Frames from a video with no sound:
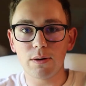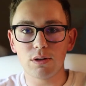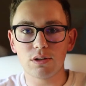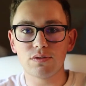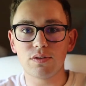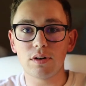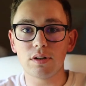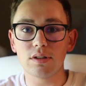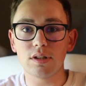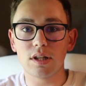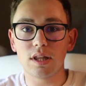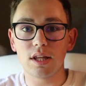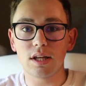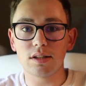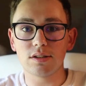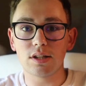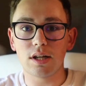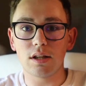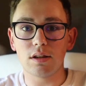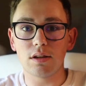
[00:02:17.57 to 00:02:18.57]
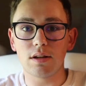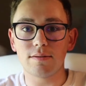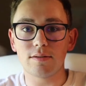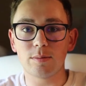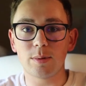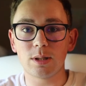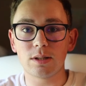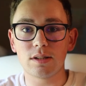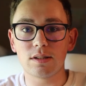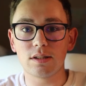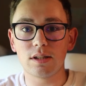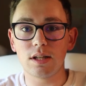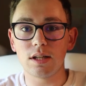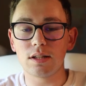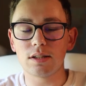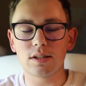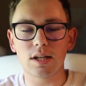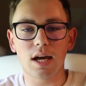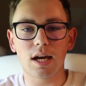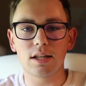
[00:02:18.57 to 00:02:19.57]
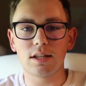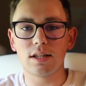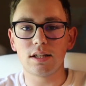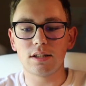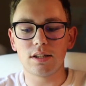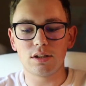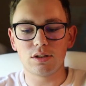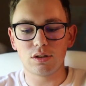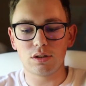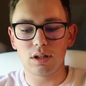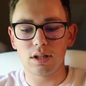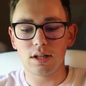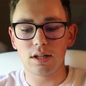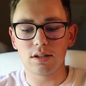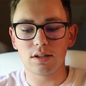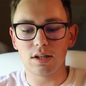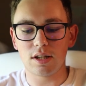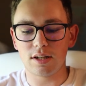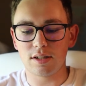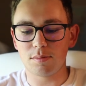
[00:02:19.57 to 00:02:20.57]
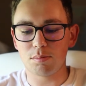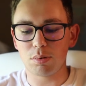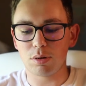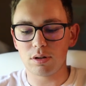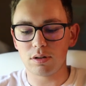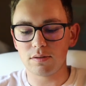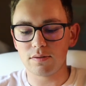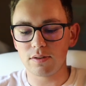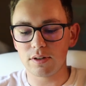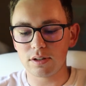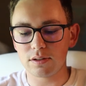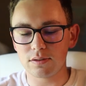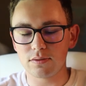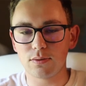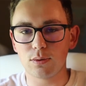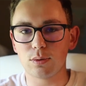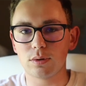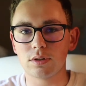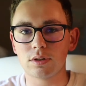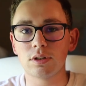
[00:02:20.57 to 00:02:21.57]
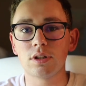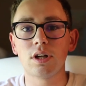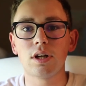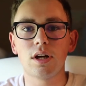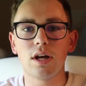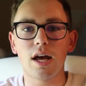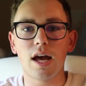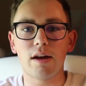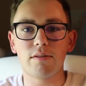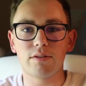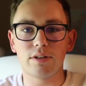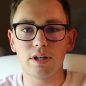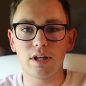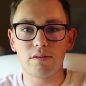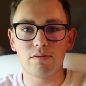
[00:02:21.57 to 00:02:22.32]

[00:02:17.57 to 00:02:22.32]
as far as the things that I love about this lens, I think this lens is perfect for everyday